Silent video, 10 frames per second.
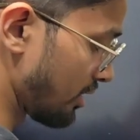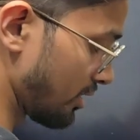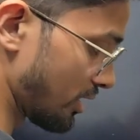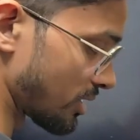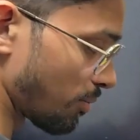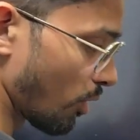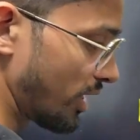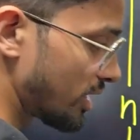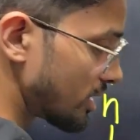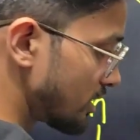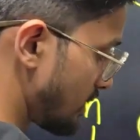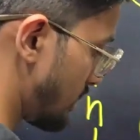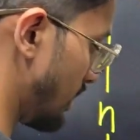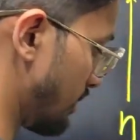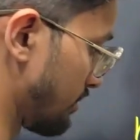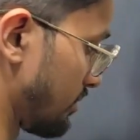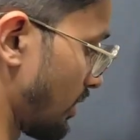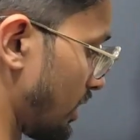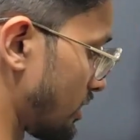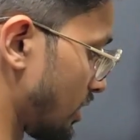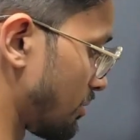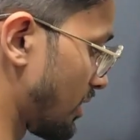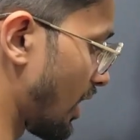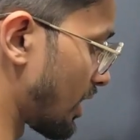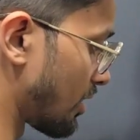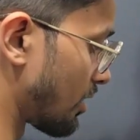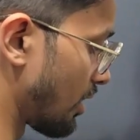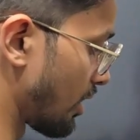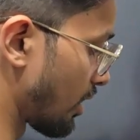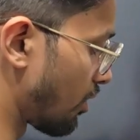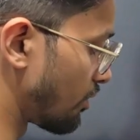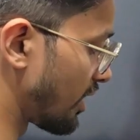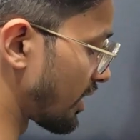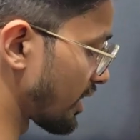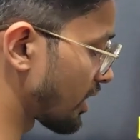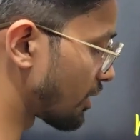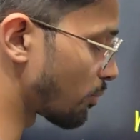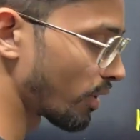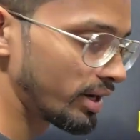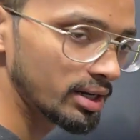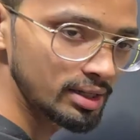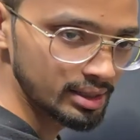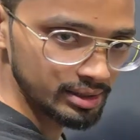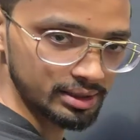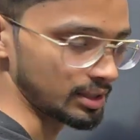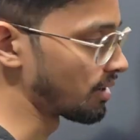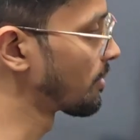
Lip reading: There is a point C. That is nothing but at ground we are taking a point C.